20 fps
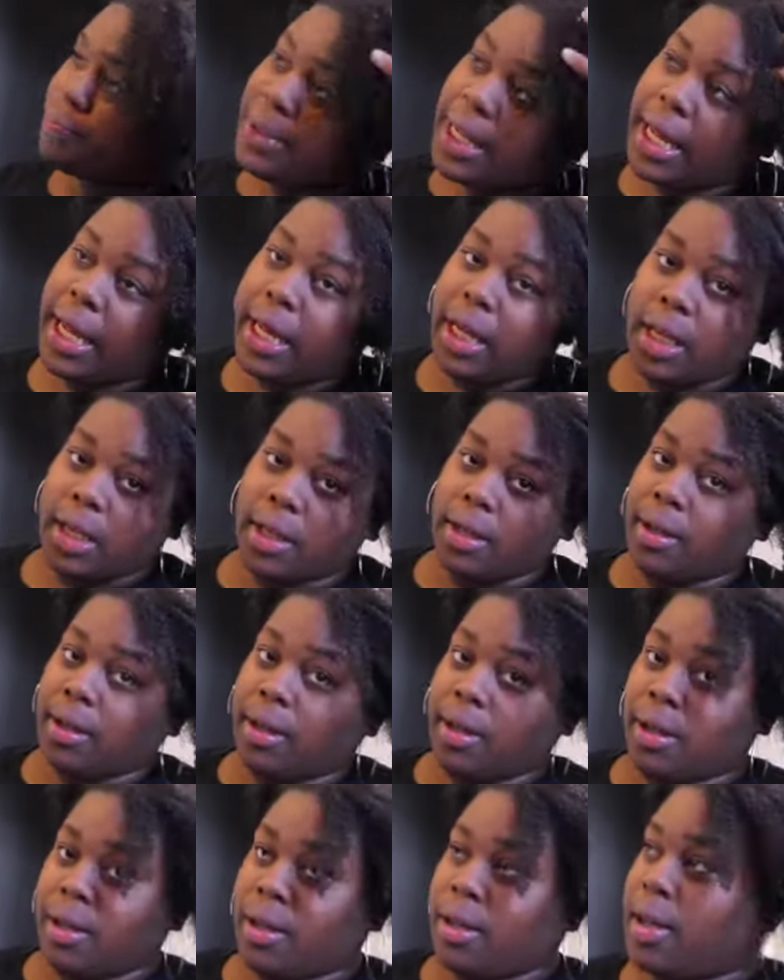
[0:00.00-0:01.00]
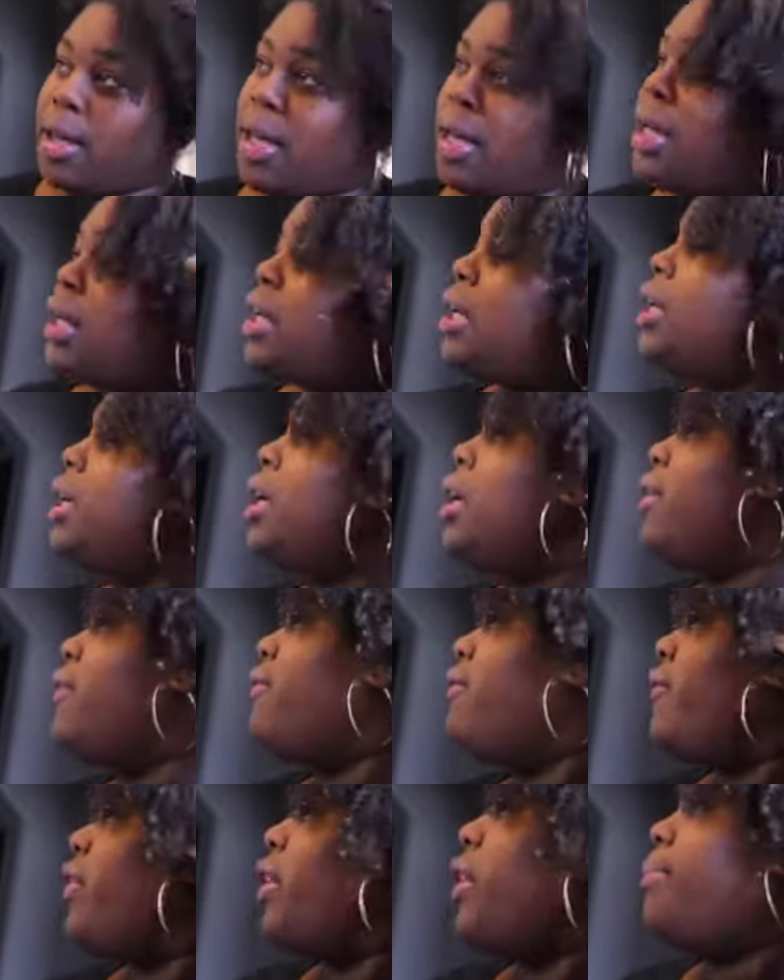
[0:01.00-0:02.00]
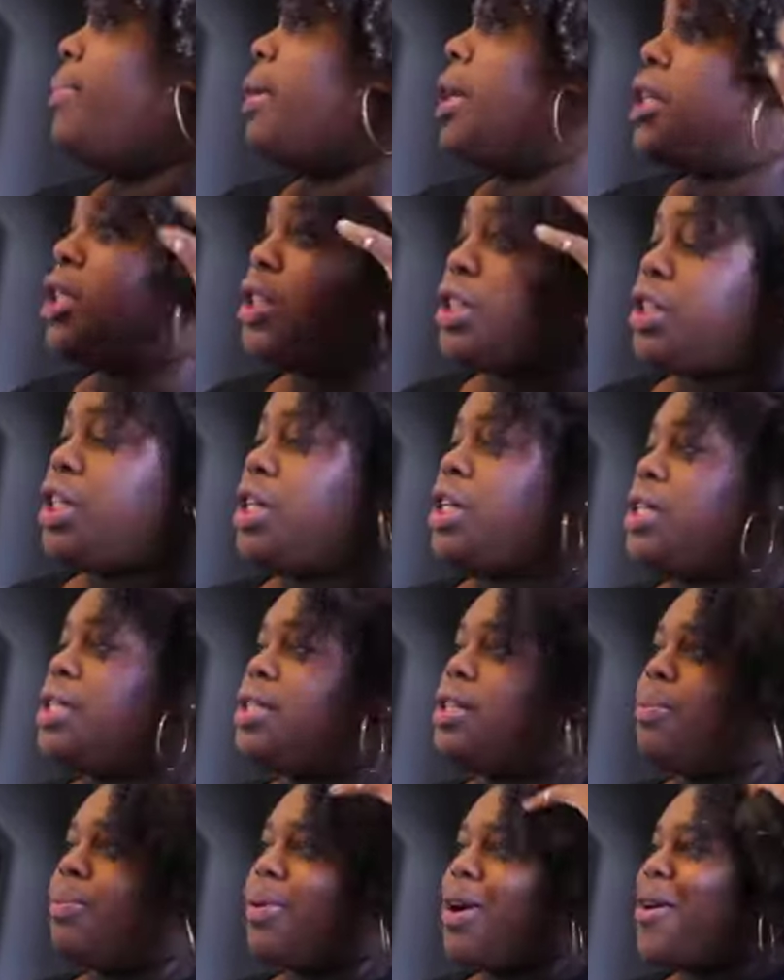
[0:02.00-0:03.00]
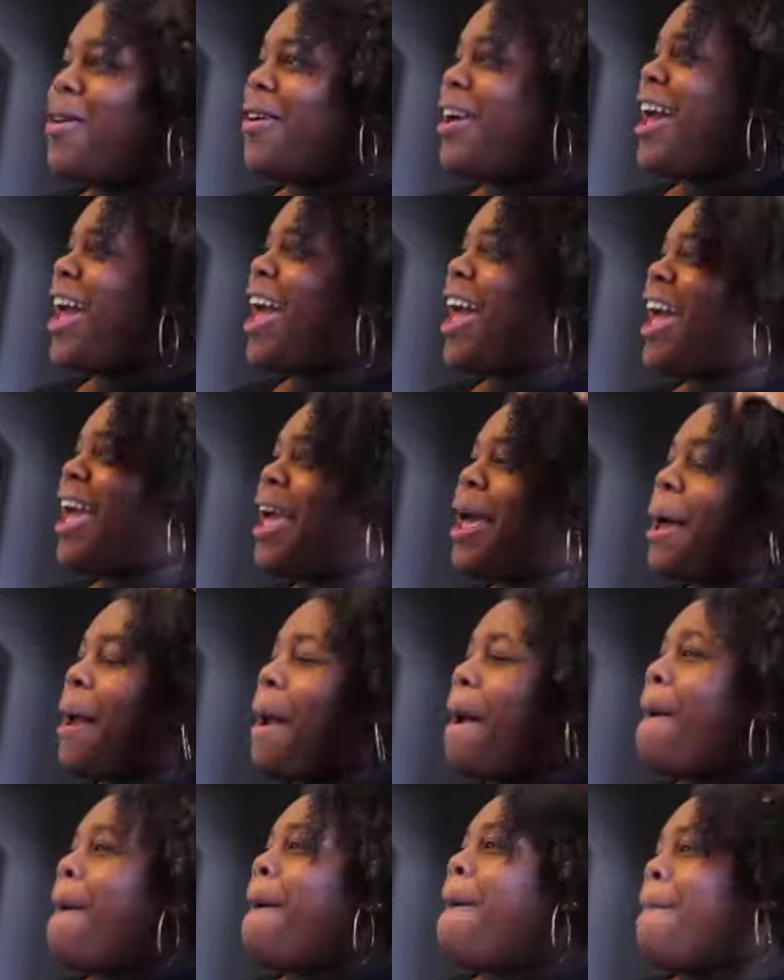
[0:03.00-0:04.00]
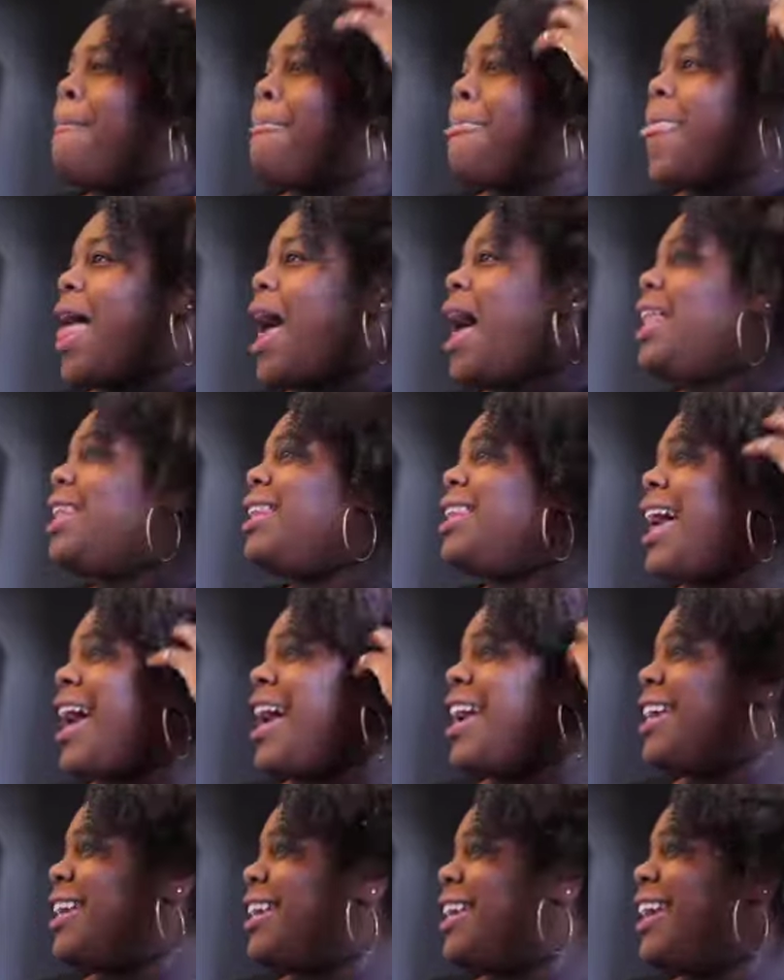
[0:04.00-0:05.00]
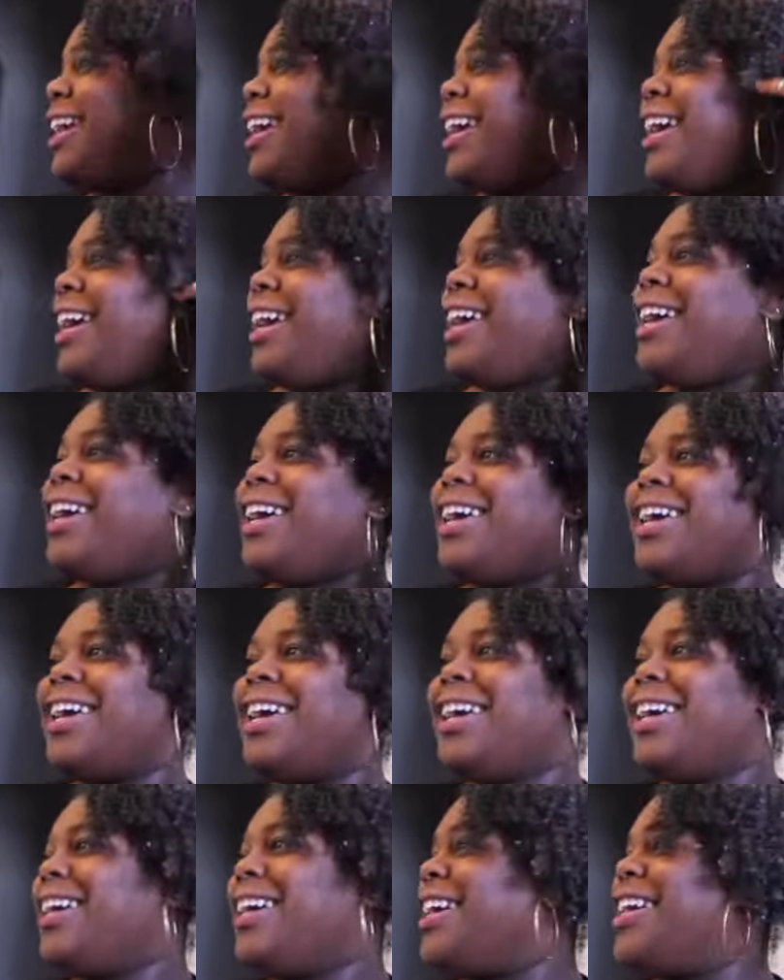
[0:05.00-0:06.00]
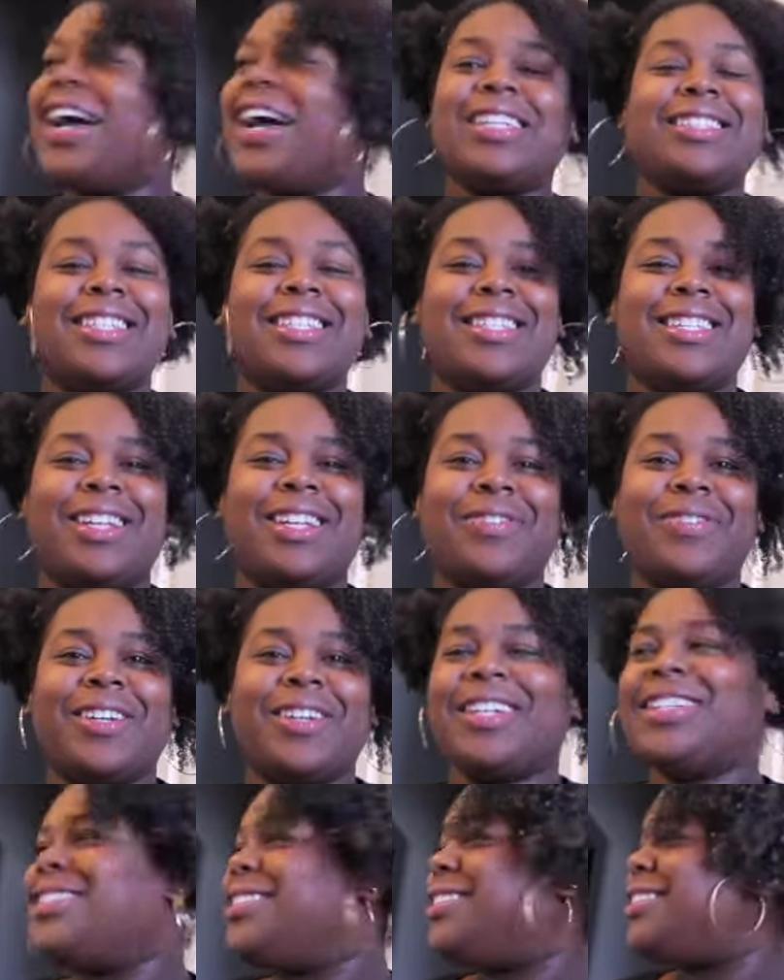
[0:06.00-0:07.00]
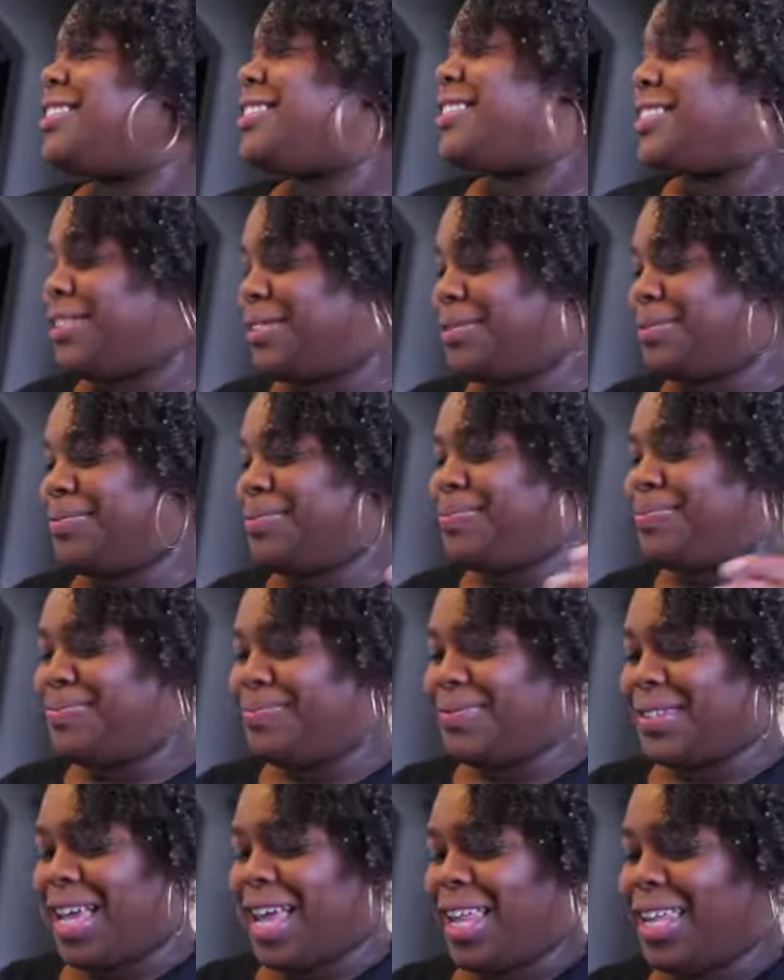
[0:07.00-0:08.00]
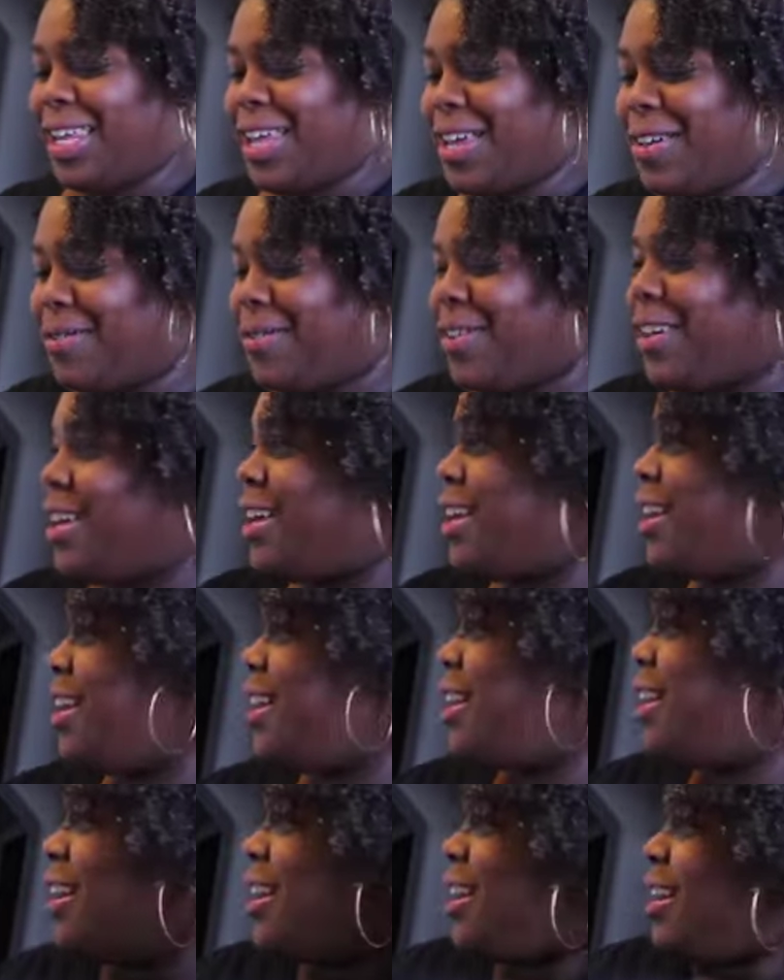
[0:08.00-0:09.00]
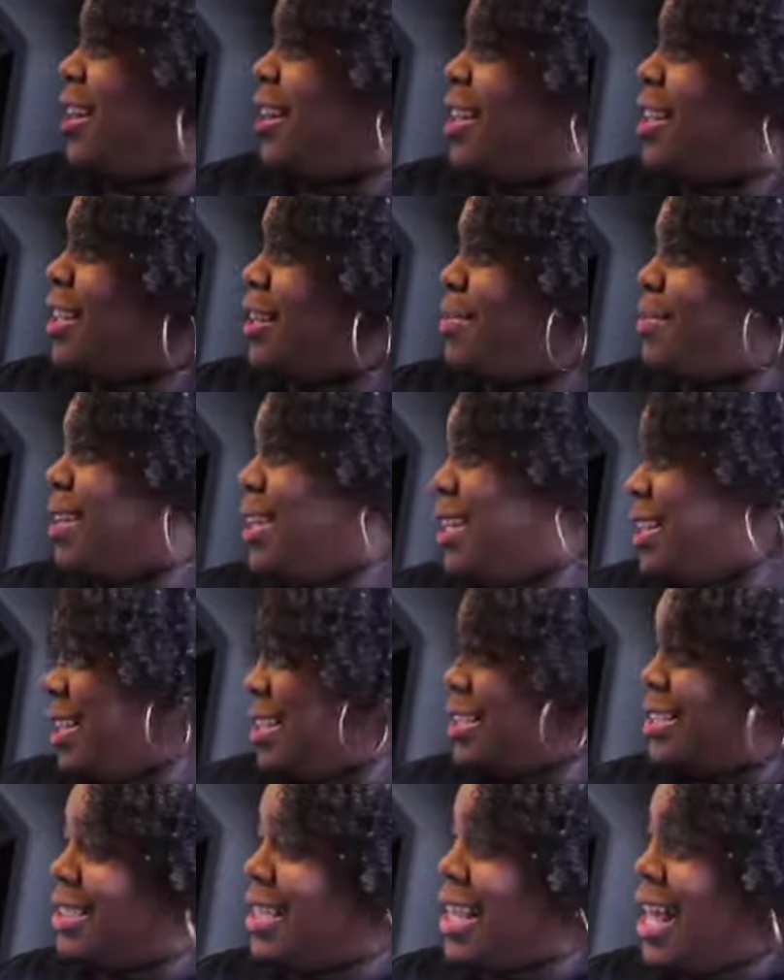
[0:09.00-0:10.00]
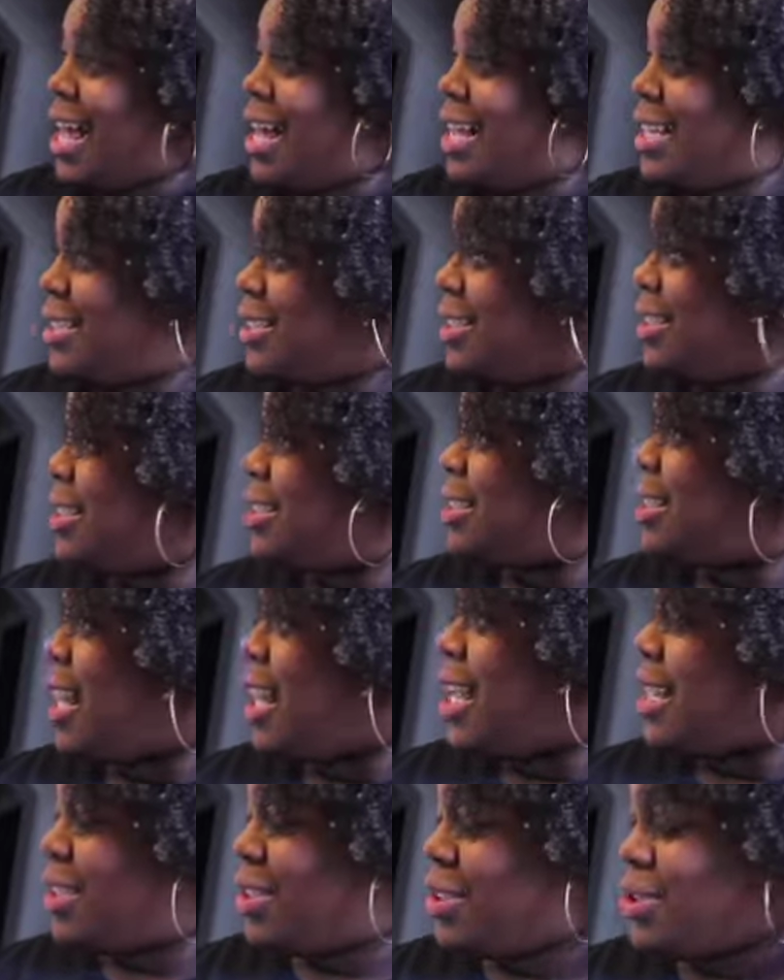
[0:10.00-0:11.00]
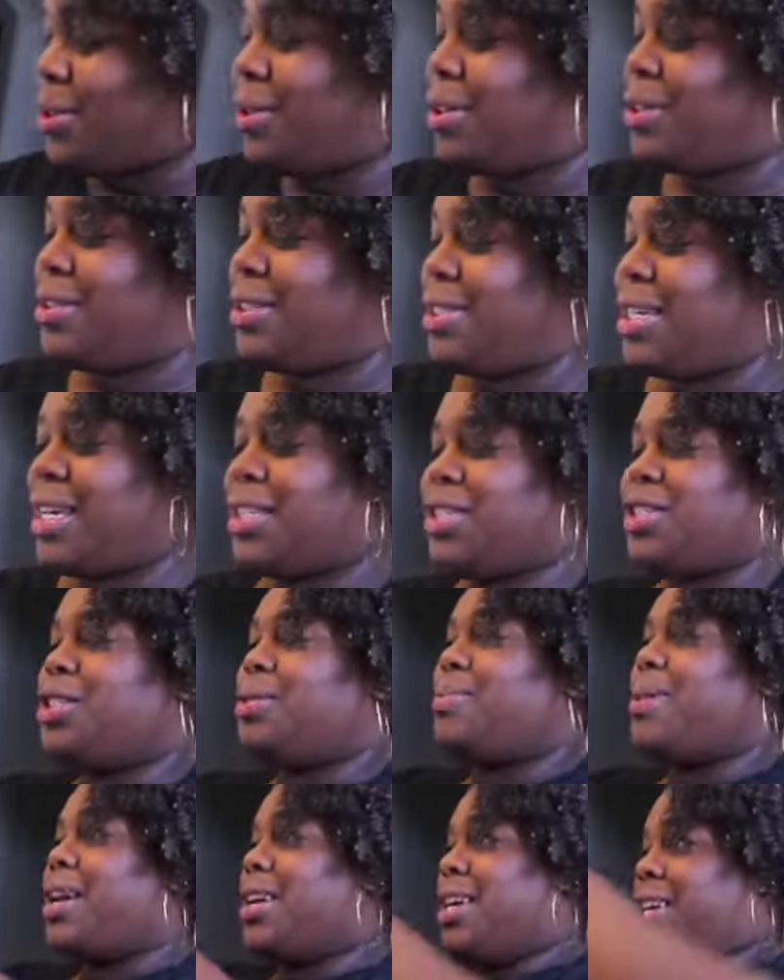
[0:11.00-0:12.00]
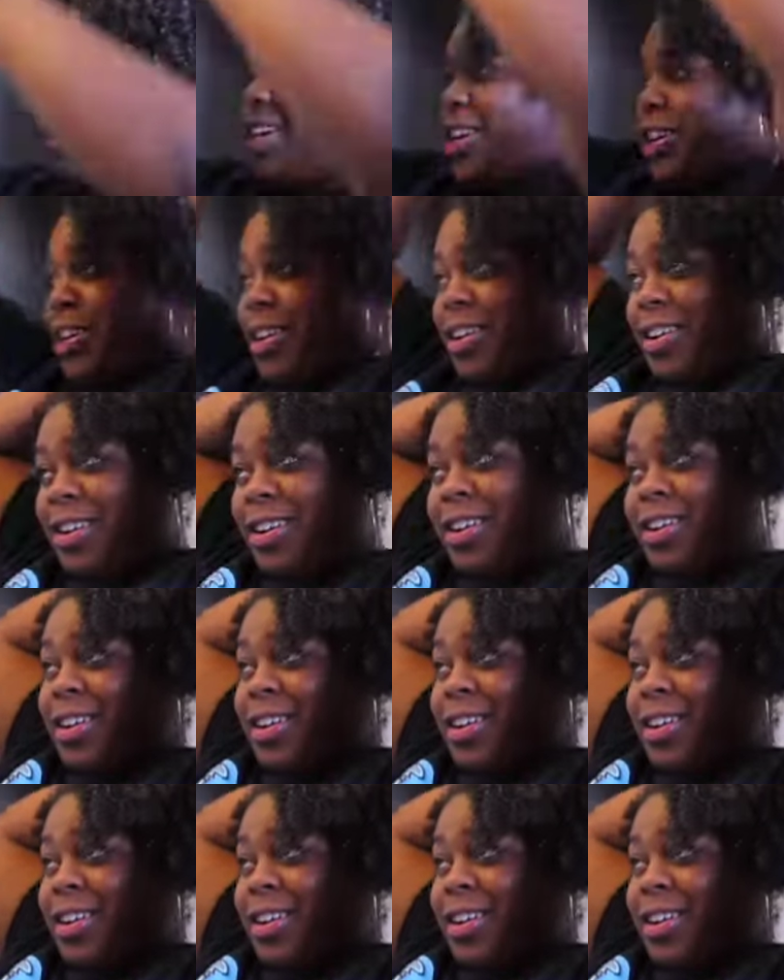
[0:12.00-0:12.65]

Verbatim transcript: Like, very much simple. Okay, I like it. Can y'all see the difference? I love it. So let me get this last, these last two little sections back here.